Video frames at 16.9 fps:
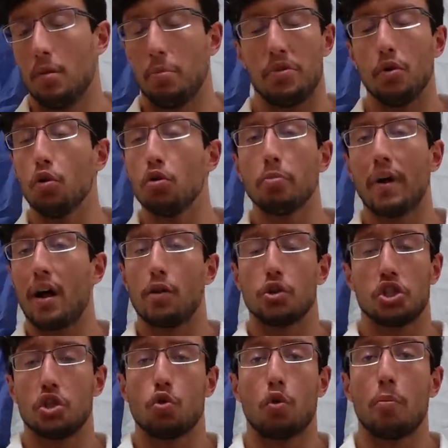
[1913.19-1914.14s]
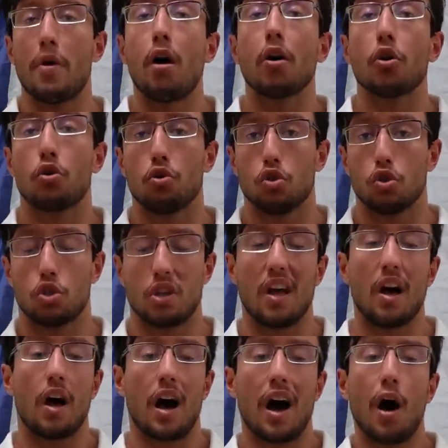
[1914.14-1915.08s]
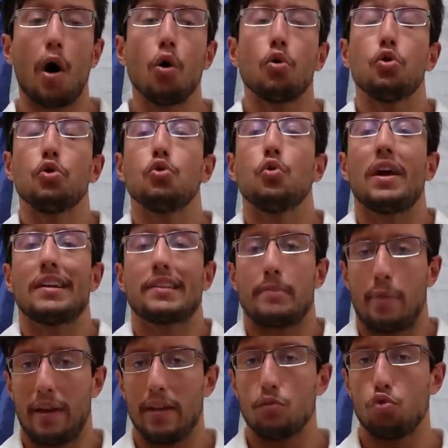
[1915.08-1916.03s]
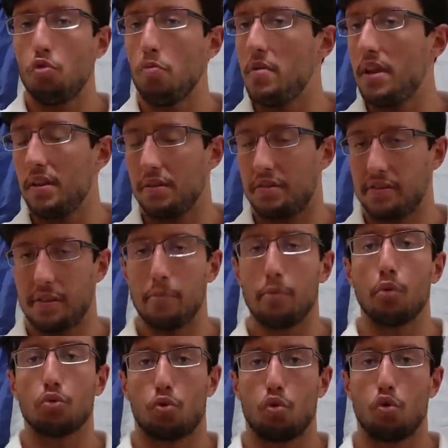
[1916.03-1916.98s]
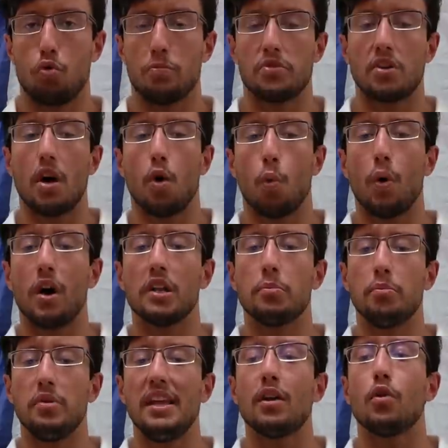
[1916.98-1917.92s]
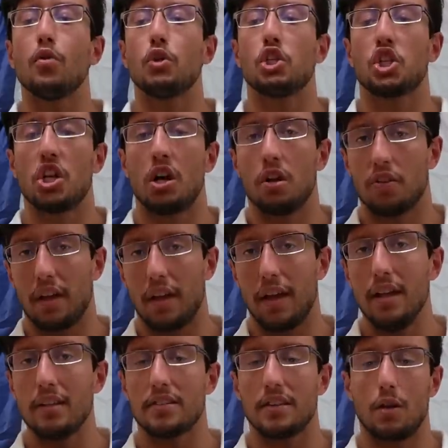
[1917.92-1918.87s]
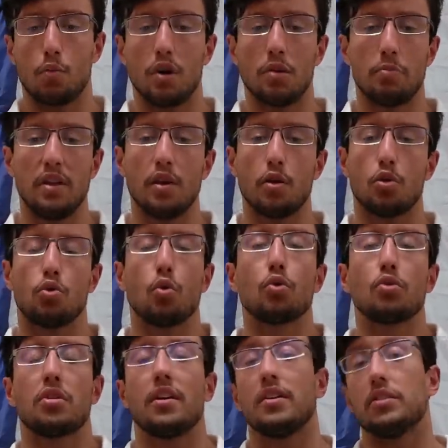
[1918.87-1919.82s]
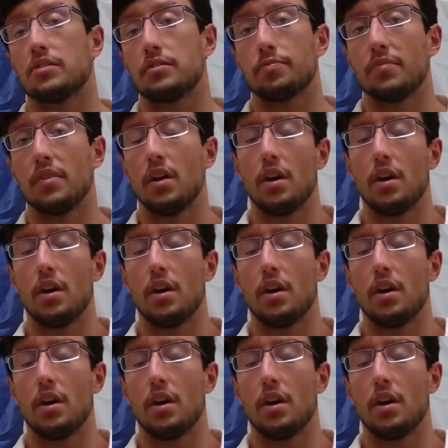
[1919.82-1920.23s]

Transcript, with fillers: Beyond biological markers, how could you explain to me in simple terms what being a child is and what being an adult is?